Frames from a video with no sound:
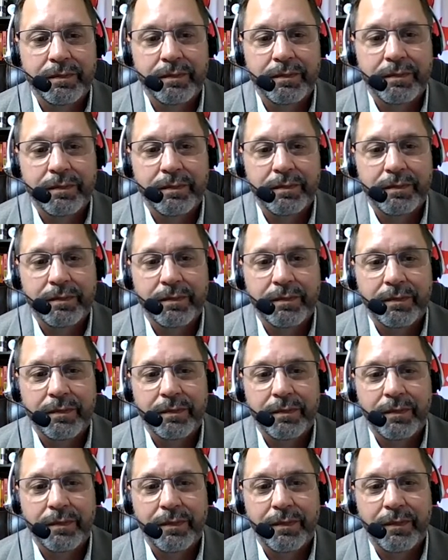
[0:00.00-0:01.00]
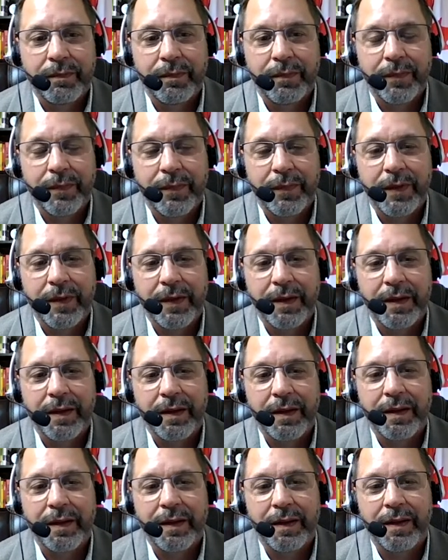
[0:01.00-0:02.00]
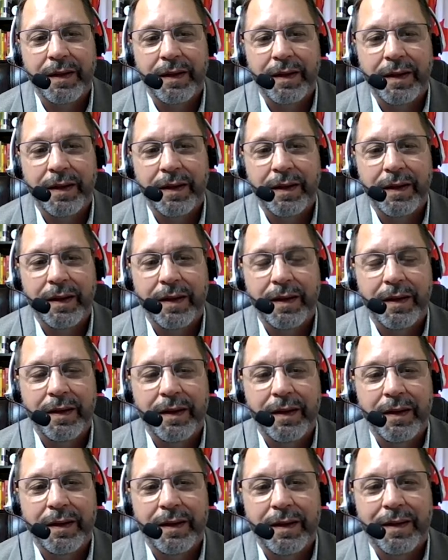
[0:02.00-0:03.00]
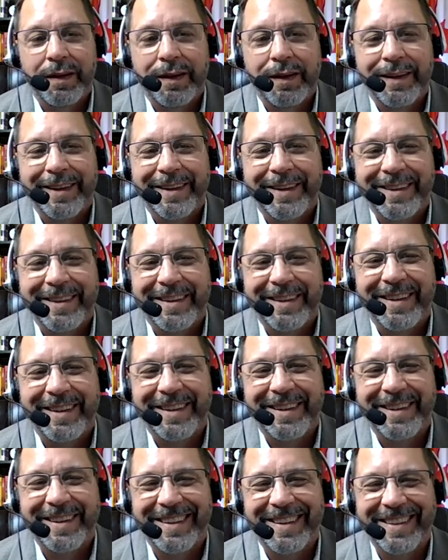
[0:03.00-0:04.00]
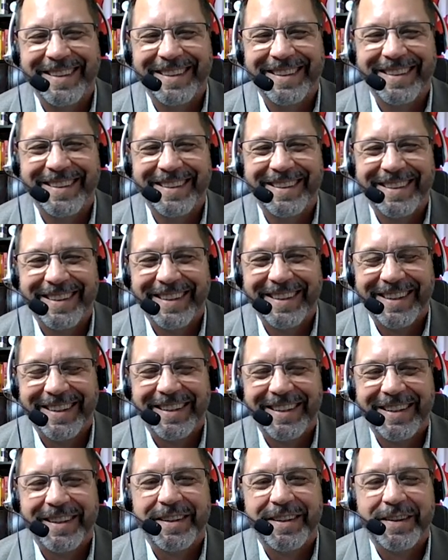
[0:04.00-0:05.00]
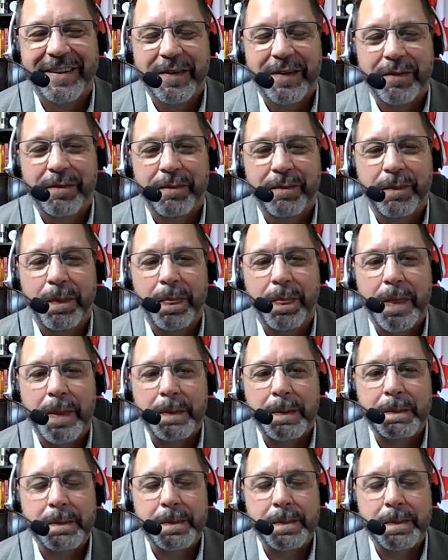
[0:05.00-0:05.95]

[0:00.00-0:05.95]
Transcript: [no speech]